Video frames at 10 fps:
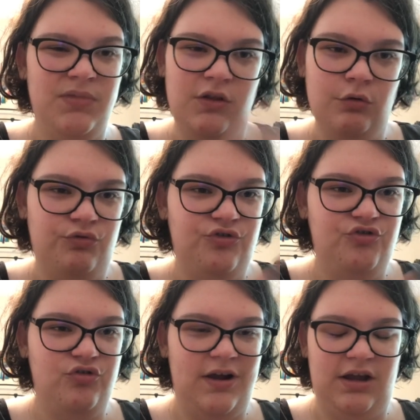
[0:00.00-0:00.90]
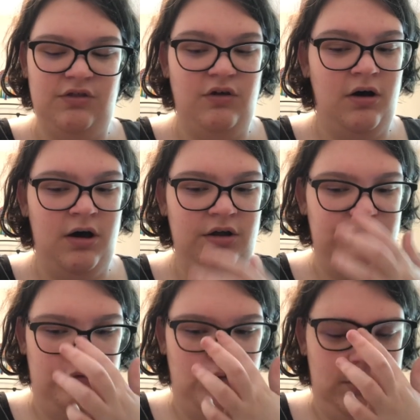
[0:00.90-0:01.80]
lose track of
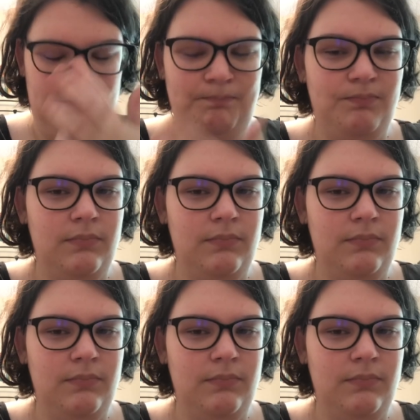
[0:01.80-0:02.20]
thought or,